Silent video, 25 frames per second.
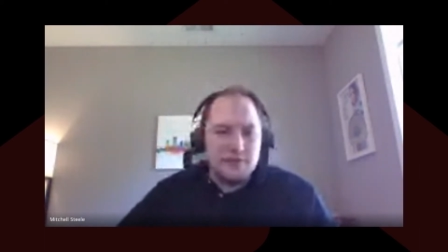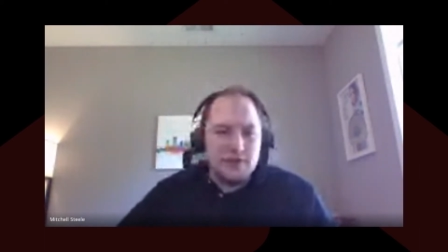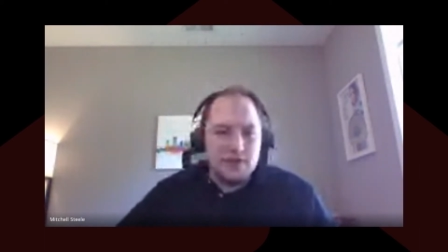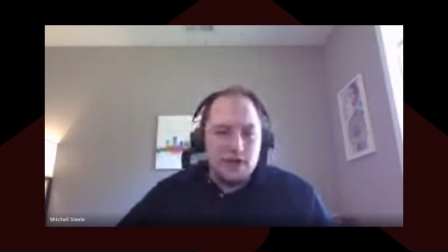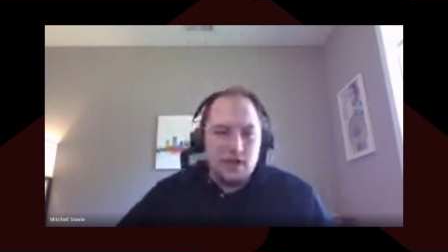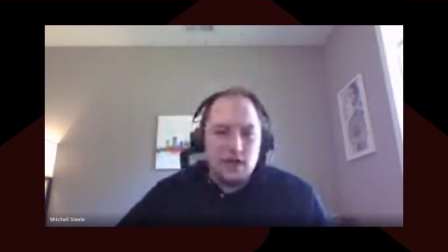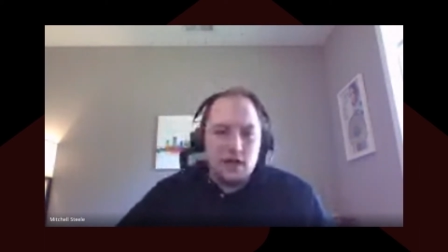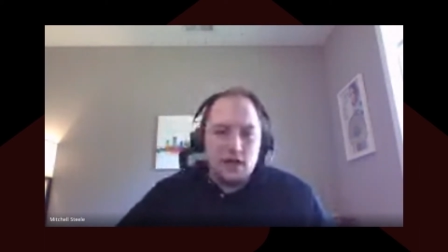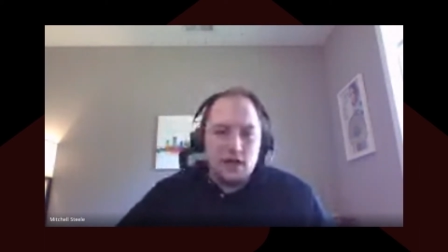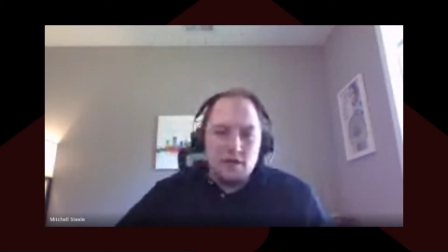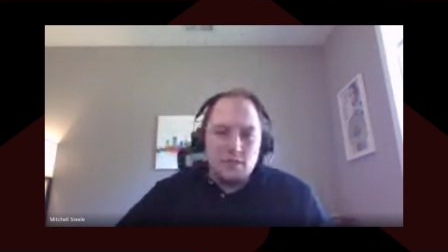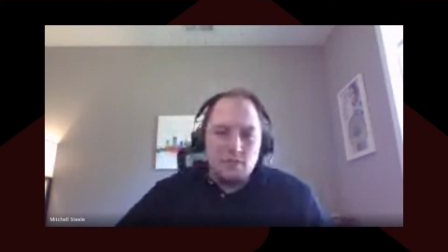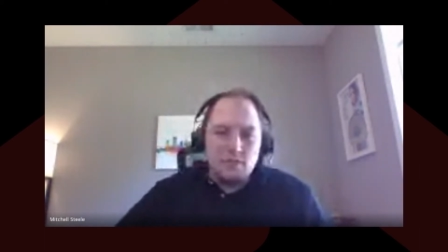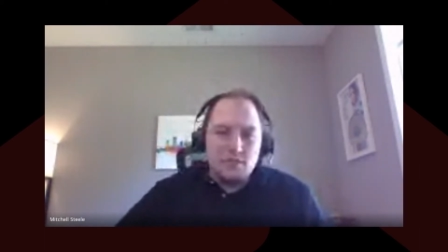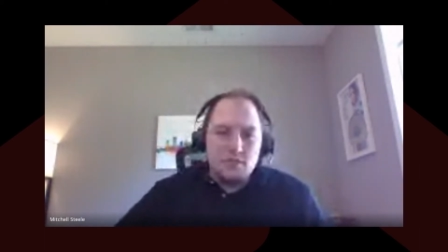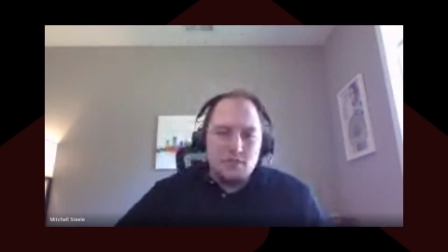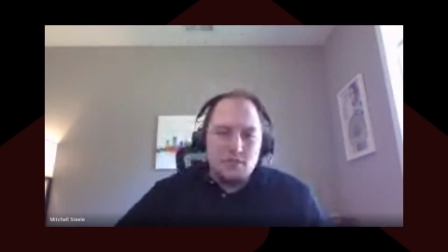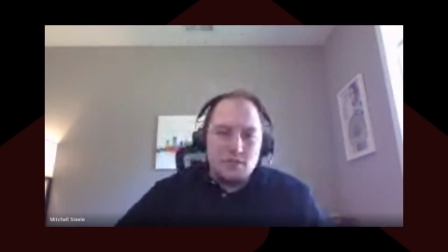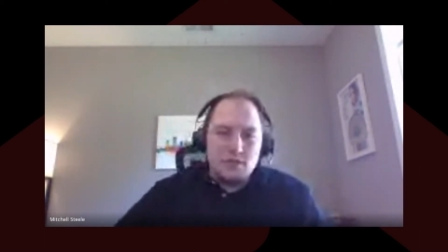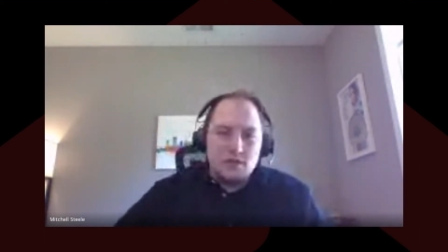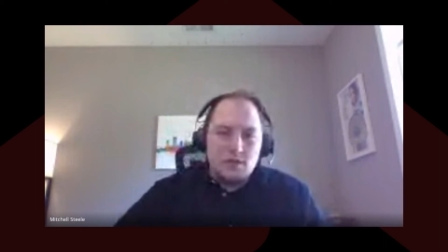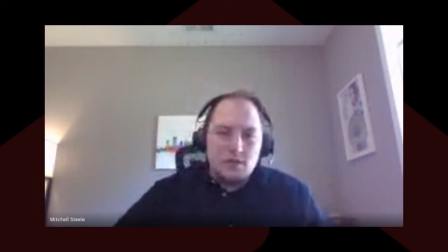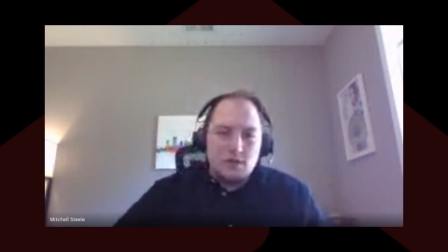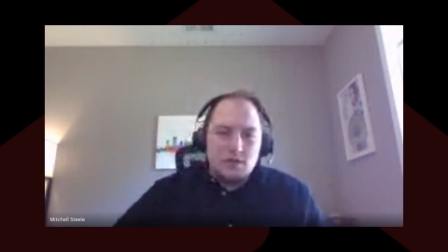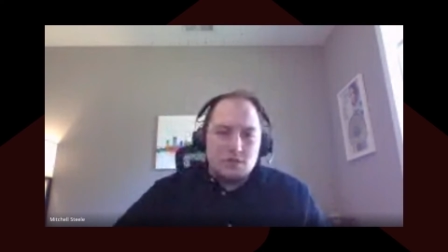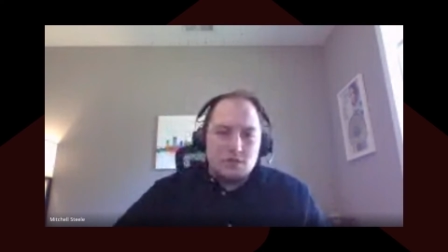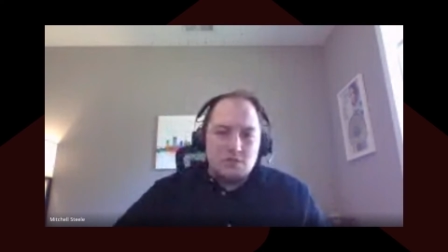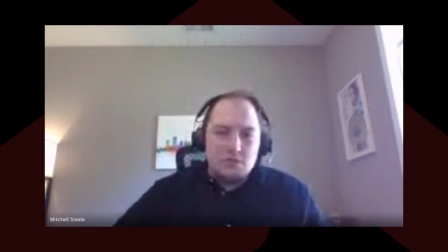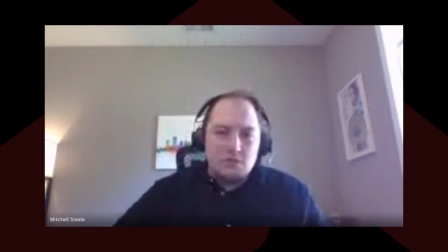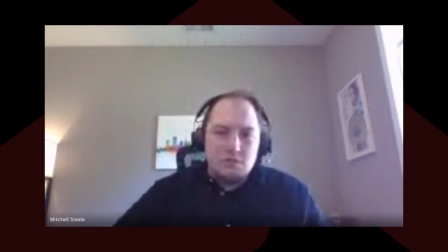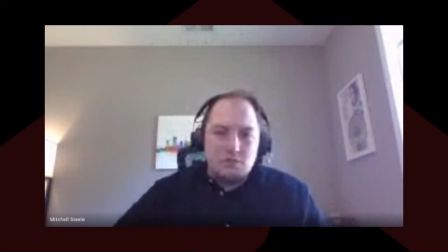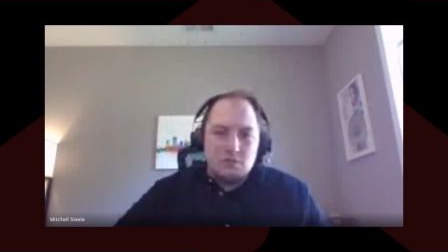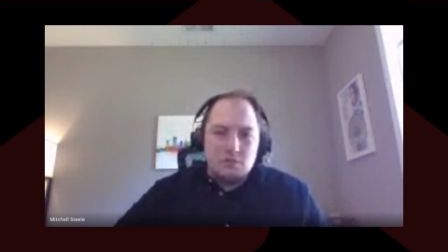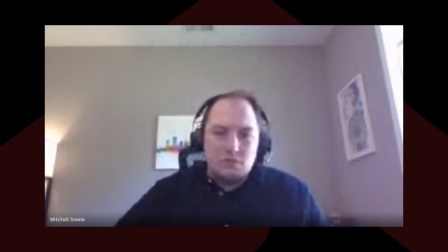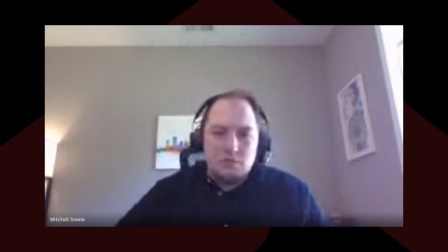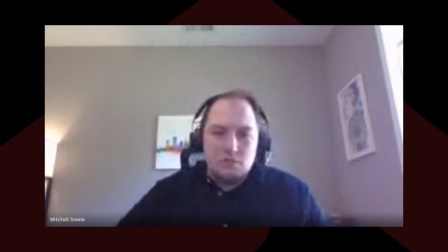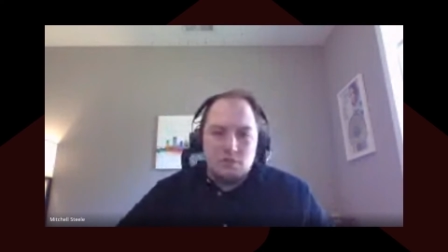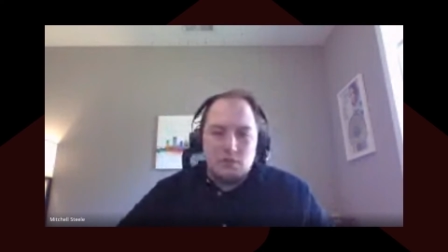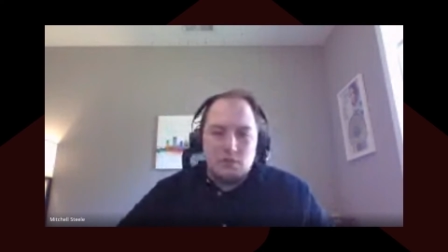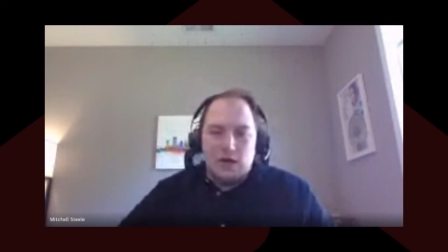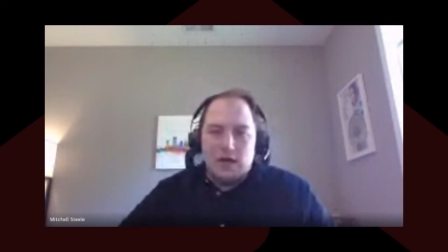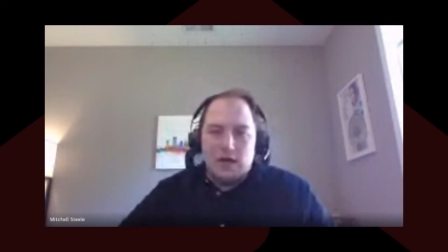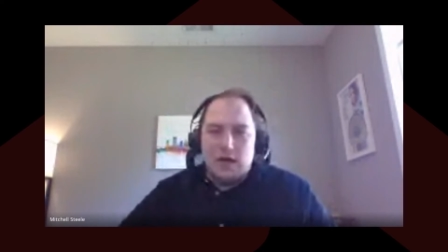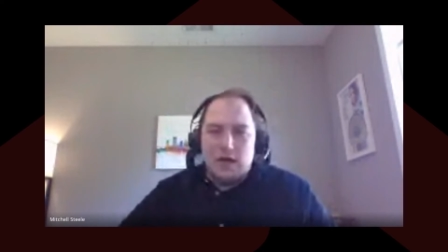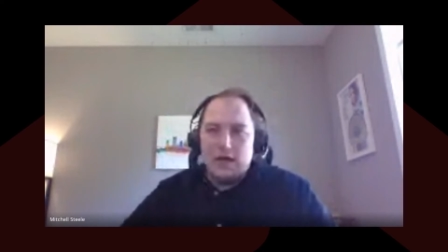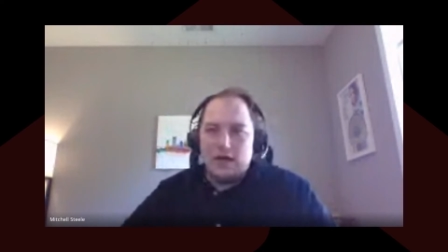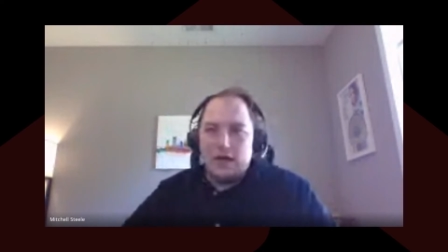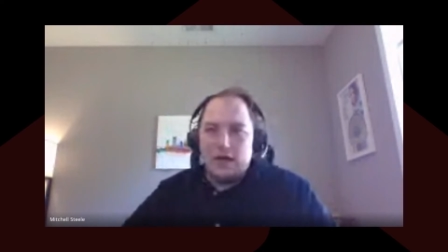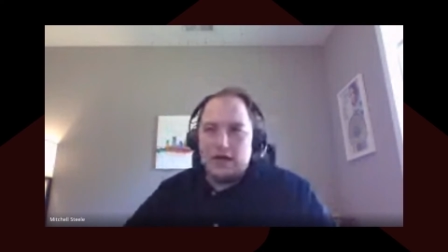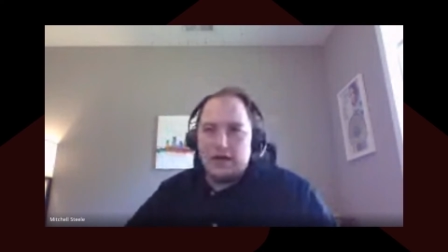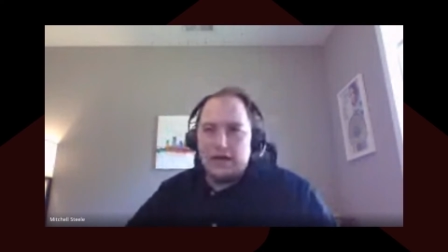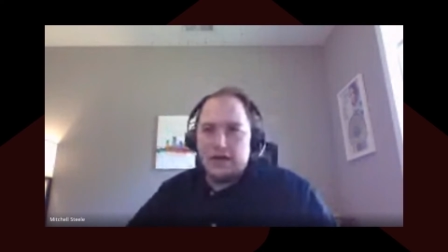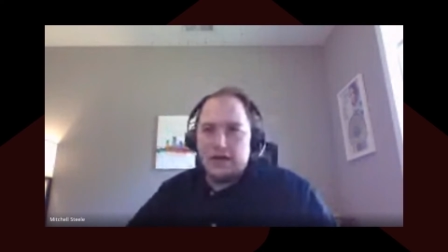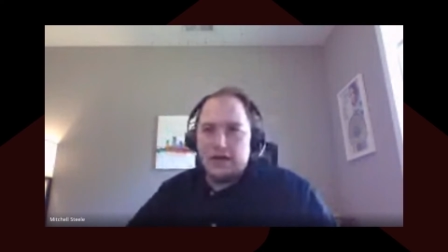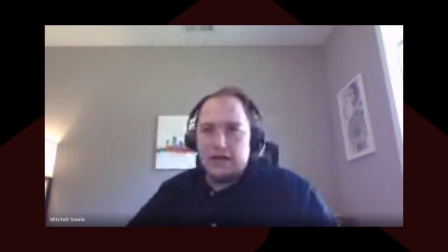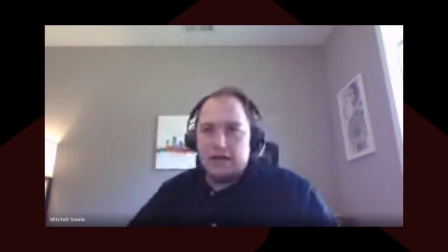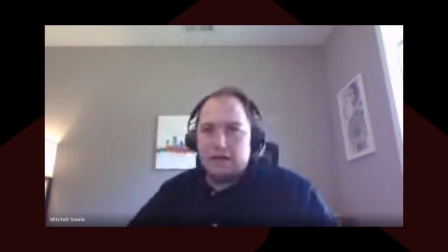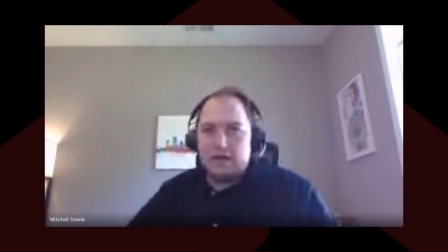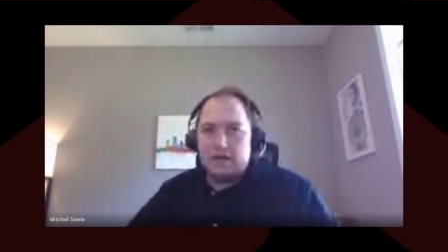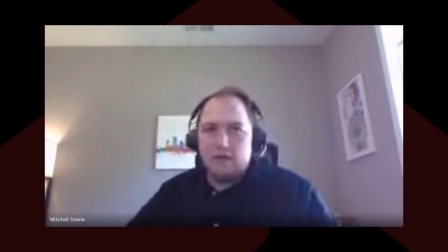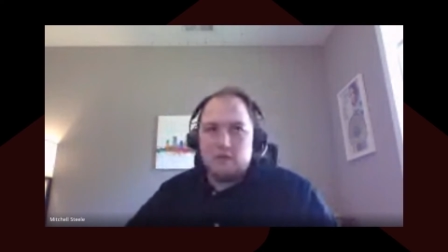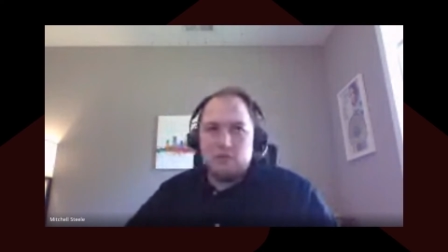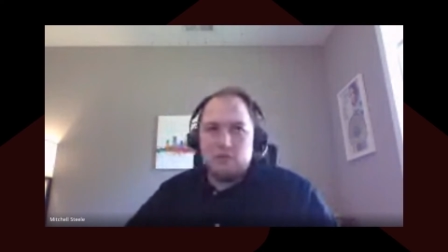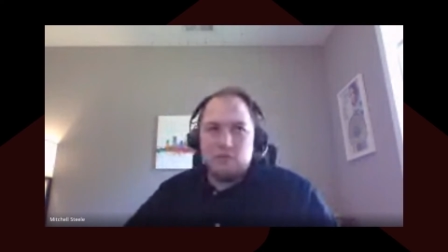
Um, why?